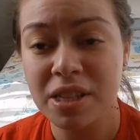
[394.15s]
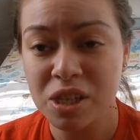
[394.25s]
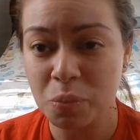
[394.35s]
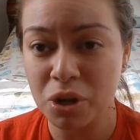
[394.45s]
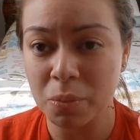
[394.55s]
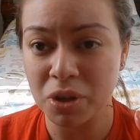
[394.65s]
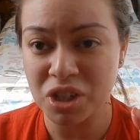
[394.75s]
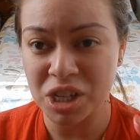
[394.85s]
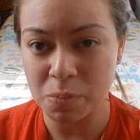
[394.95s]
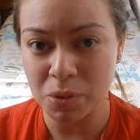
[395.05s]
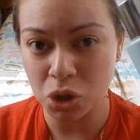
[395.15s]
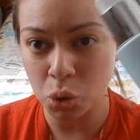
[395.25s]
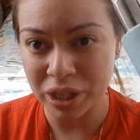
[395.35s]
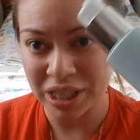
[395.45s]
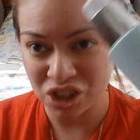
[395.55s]
this pretty much has been
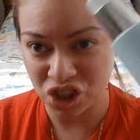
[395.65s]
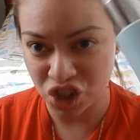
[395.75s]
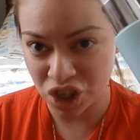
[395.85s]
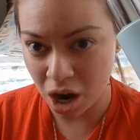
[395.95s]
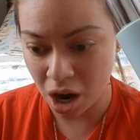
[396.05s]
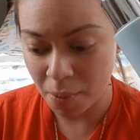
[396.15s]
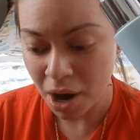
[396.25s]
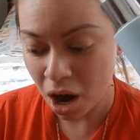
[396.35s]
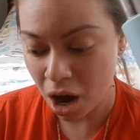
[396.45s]
doing its job.